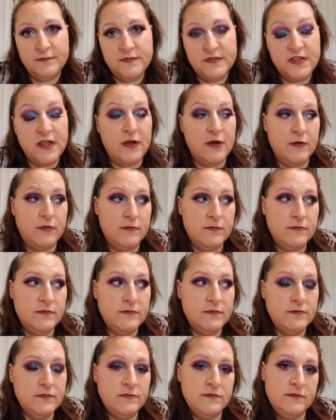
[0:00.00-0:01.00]
so
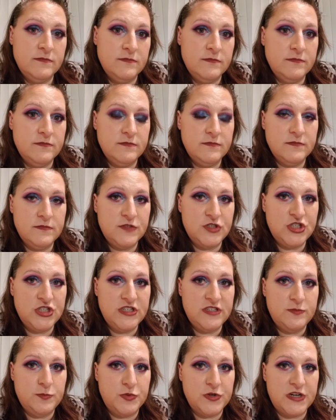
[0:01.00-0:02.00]

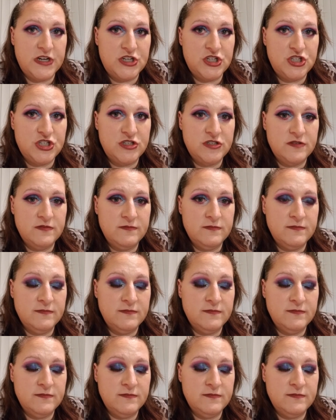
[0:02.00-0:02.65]
she's British,